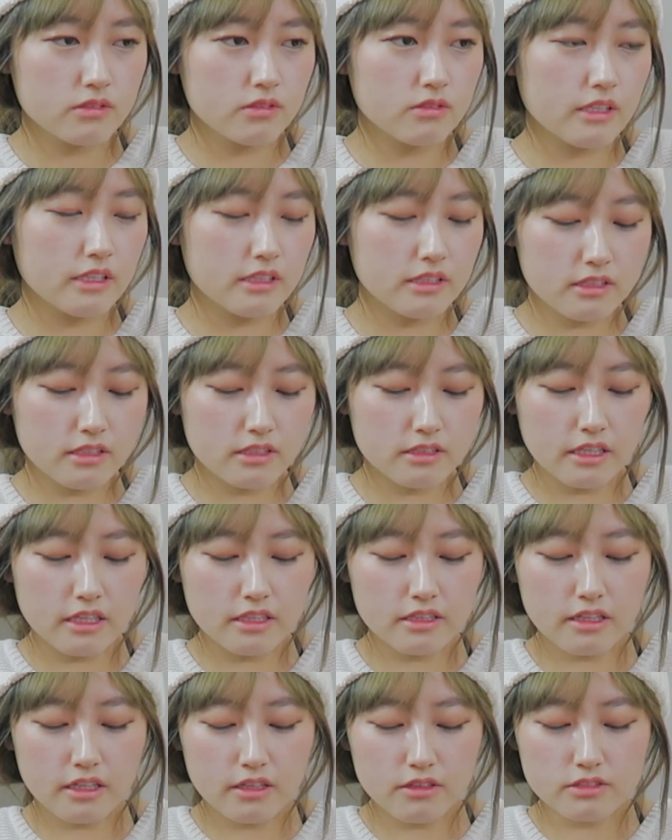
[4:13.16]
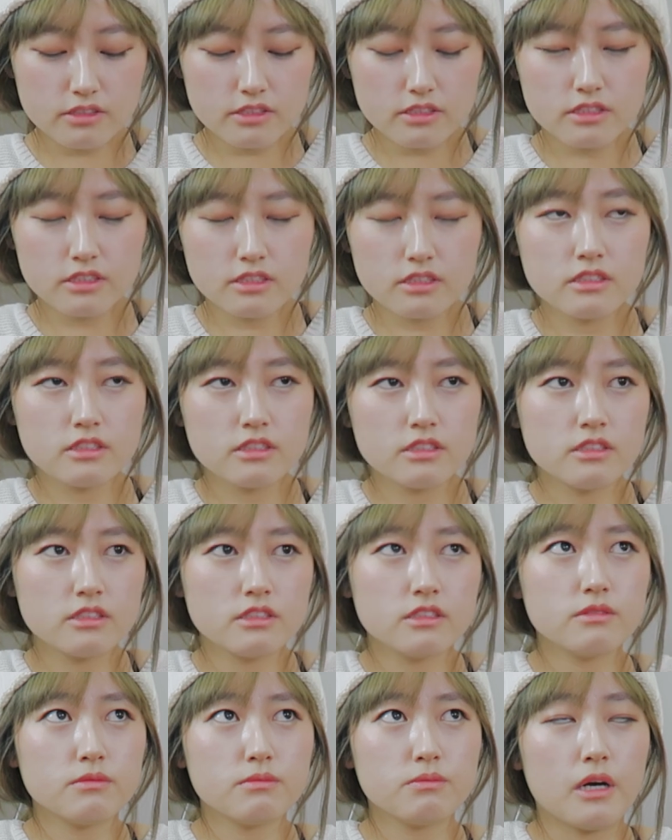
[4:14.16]
So they did a
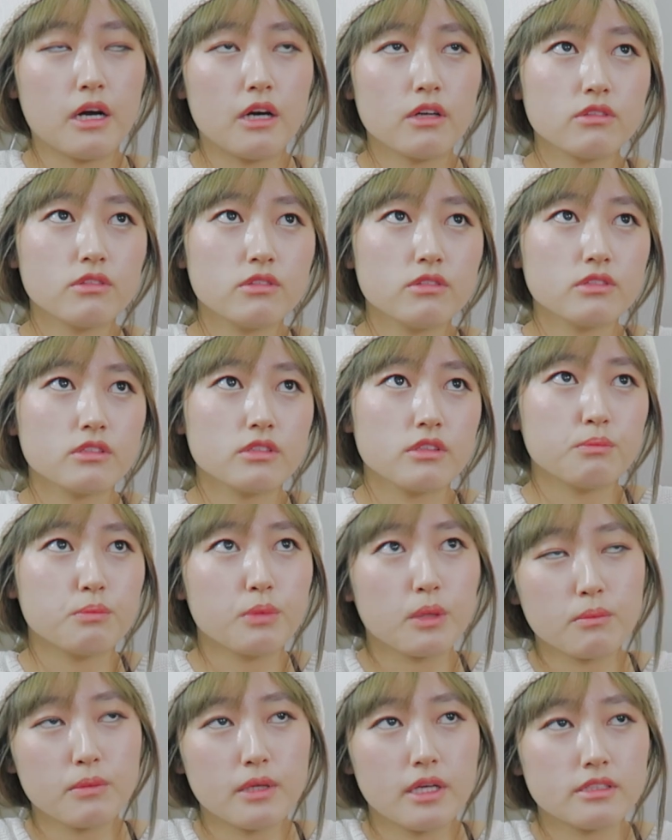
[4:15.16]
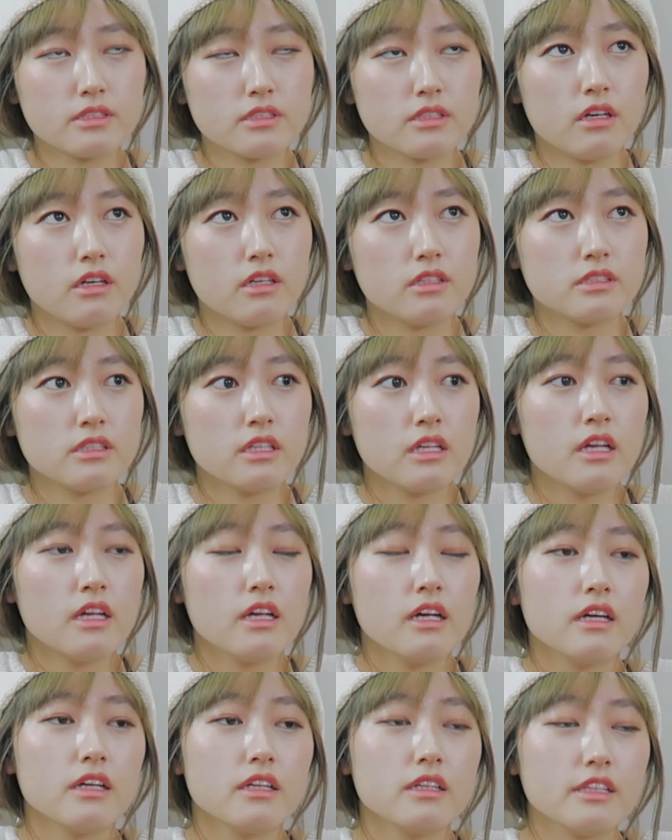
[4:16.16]
10,000 bottles of Big Mac sauce
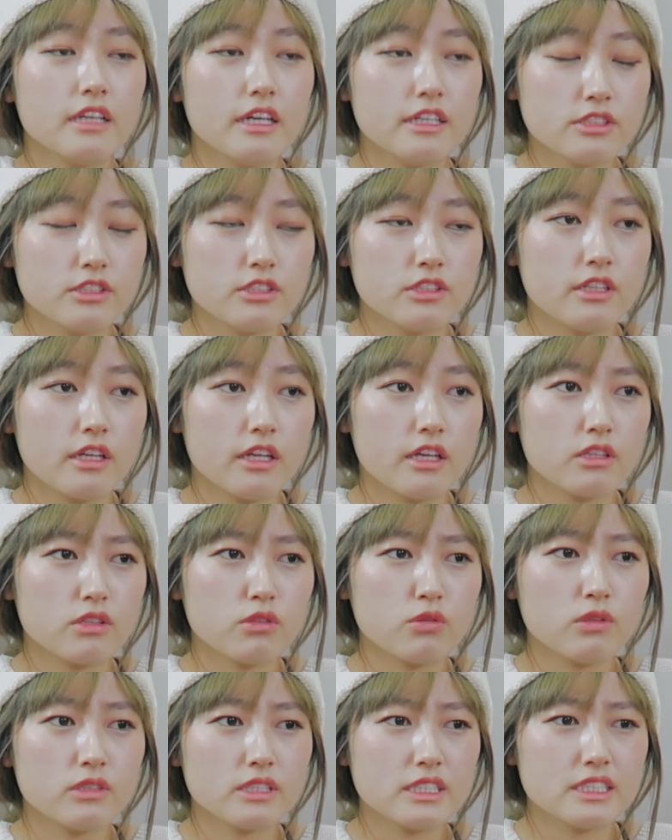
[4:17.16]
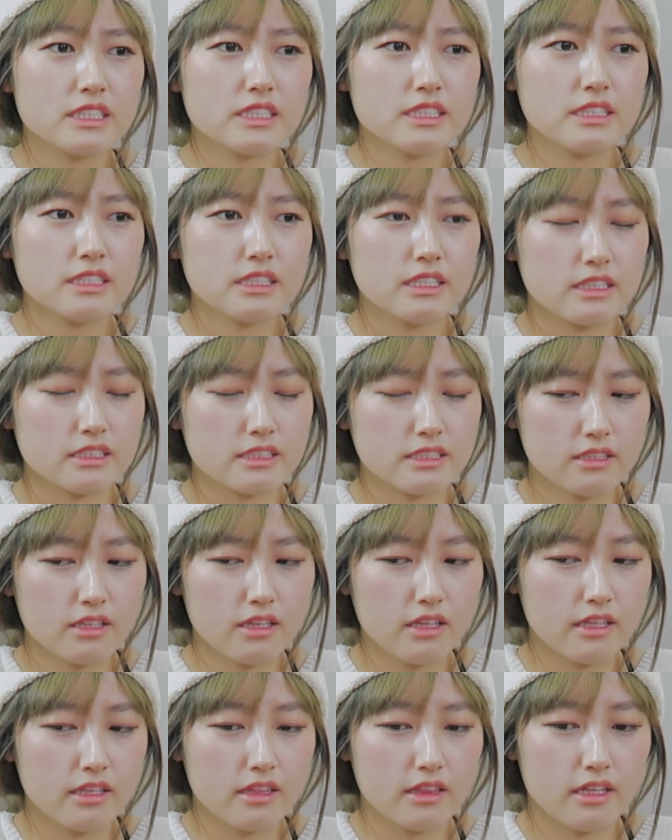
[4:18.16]
yesterday on
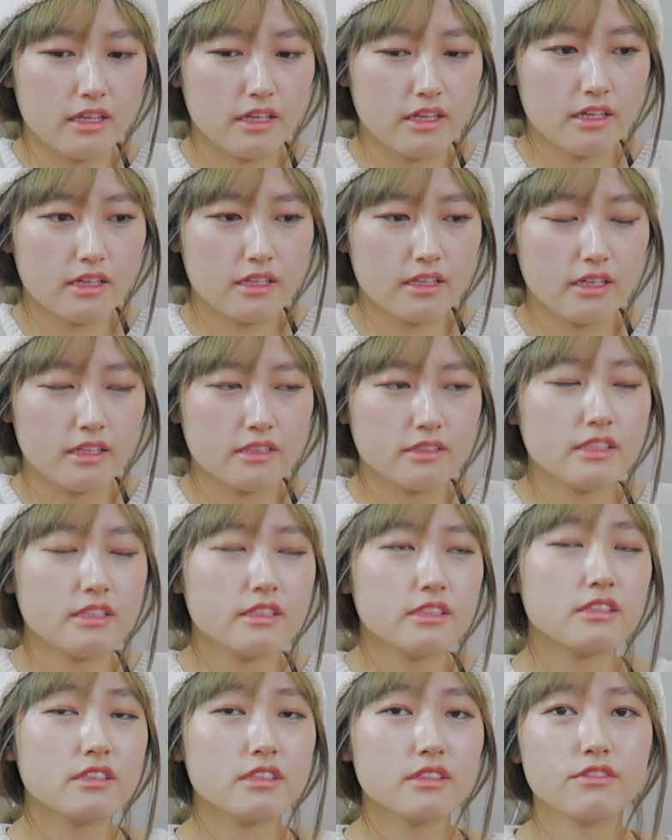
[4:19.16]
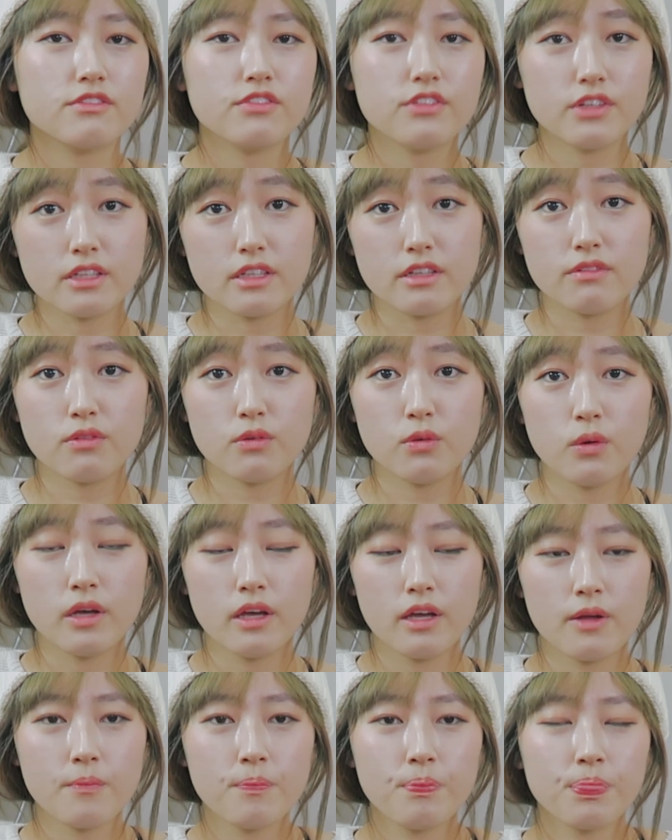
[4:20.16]
26th, I think. Yeah, they did a free
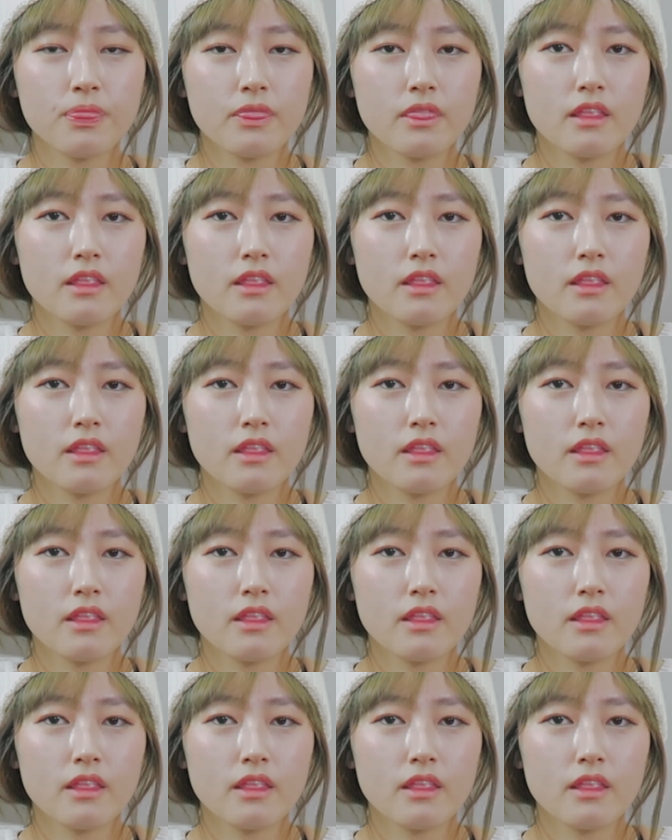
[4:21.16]
giveaway.